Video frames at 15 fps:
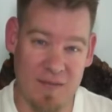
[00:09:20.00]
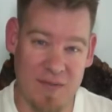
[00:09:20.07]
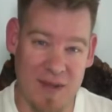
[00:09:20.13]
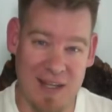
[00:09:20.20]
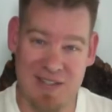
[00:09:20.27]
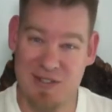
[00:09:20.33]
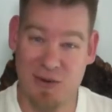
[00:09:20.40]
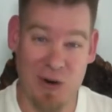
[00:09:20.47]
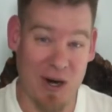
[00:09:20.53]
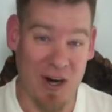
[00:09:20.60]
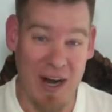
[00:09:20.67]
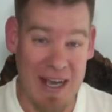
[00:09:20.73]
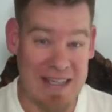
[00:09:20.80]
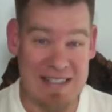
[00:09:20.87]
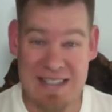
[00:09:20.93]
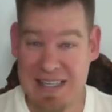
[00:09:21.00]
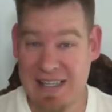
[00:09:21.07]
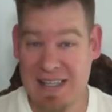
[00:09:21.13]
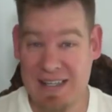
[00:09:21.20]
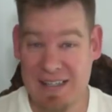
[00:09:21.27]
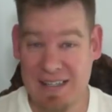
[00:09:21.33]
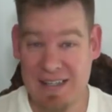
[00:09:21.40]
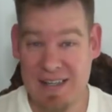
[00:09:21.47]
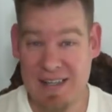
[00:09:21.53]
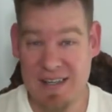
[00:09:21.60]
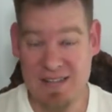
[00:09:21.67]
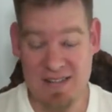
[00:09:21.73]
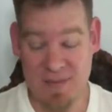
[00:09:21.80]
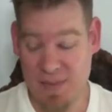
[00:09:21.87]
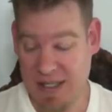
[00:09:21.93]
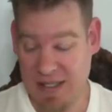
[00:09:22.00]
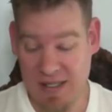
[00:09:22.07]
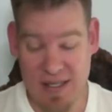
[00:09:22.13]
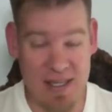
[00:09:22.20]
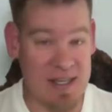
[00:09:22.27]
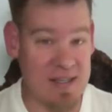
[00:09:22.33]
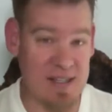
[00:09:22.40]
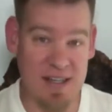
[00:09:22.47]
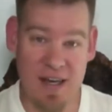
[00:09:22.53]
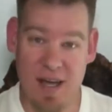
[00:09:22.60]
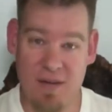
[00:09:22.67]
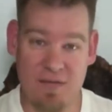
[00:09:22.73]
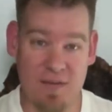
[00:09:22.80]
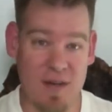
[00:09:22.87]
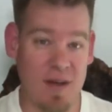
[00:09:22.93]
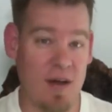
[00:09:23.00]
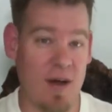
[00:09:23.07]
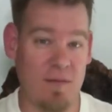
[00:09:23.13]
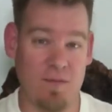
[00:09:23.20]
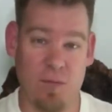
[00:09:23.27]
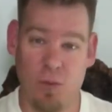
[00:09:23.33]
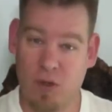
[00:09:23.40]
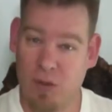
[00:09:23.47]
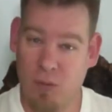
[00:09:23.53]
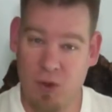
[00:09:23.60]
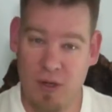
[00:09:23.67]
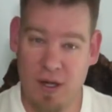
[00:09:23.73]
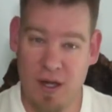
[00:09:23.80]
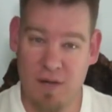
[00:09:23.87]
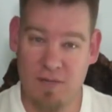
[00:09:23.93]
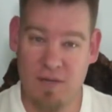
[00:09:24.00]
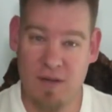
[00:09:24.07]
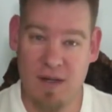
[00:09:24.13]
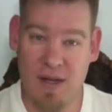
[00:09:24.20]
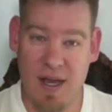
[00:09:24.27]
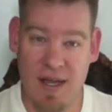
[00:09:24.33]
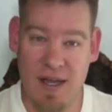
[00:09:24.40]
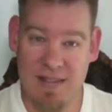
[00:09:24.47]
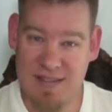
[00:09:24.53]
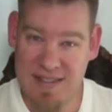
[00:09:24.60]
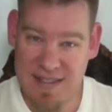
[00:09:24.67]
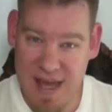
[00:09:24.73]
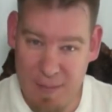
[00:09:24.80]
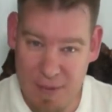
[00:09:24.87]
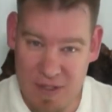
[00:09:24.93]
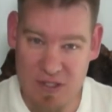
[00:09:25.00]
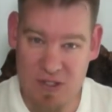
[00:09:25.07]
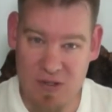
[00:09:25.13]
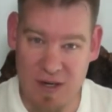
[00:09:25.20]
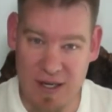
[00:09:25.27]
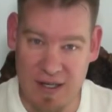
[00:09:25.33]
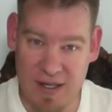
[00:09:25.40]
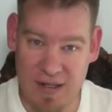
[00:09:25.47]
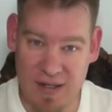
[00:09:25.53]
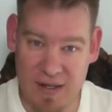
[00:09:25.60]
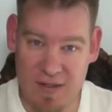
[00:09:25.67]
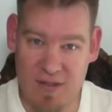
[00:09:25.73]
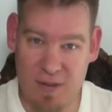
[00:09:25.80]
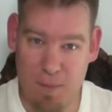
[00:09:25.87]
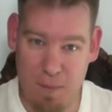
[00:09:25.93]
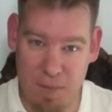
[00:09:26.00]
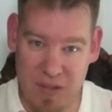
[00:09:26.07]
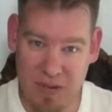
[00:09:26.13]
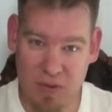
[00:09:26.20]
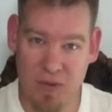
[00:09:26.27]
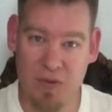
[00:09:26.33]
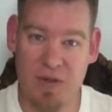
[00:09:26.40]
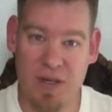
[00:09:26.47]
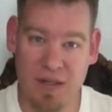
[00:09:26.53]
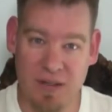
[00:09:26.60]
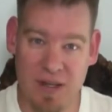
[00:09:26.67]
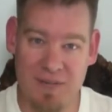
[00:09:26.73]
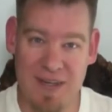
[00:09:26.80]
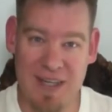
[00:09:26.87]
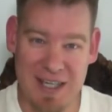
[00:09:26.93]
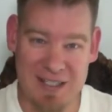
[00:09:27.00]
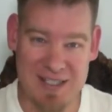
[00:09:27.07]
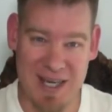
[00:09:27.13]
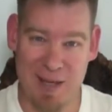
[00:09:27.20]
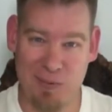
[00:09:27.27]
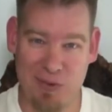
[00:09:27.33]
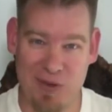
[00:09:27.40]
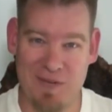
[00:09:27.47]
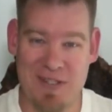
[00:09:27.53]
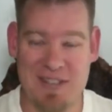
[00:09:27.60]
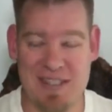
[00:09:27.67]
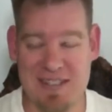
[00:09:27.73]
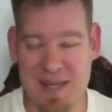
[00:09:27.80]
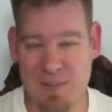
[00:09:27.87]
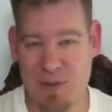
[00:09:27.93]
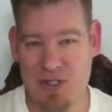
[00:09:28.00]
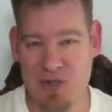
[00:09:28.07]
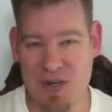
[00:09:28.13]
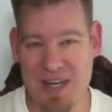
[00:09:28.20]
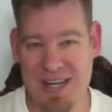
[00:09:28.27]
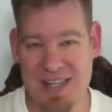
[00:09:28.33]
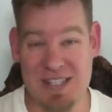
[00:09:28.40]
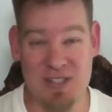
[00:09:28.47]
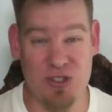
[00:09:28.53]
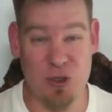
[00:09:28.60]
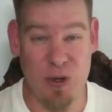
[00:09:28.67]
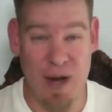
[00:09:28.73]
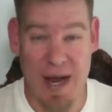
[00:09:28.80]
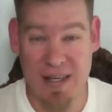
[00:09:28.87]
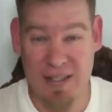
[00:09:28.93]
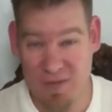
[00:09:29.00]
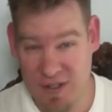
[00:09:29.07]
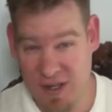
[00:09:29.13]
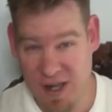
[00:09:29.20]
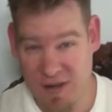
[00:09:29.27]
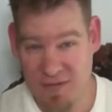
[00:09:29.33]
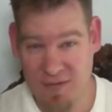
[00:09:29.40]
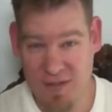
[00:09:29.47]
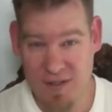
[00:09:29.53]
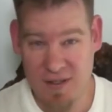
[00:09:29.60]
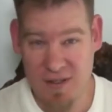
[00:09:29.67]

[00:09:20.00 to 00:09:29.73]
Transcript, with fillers: And so our idea is to make it easy enough, affordable enough, and demonstrate it, to build a living example of it, to demonstrate it as attractive enough